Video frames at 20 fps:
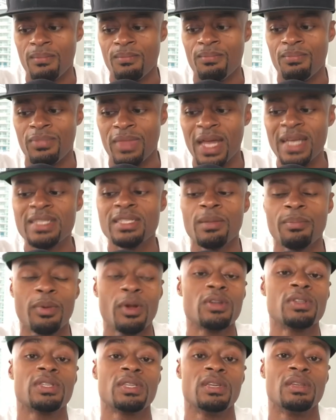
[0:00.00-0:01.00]
That's the
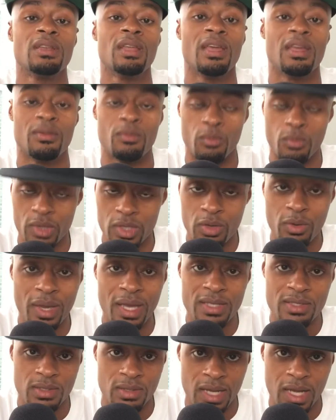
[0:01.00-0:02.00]
person, and when you
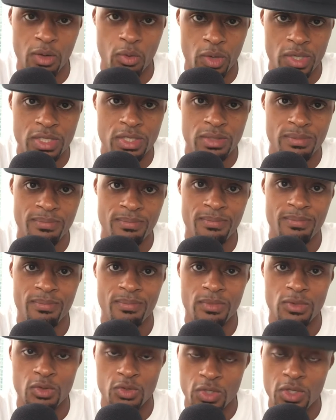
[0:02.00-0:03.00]
answer that question,
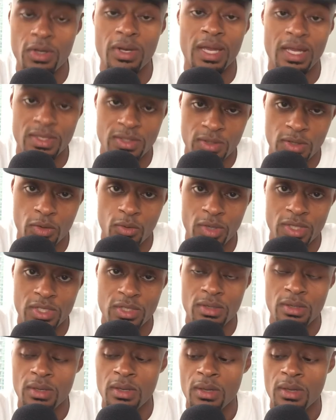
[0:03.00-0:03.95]
you should answer the question.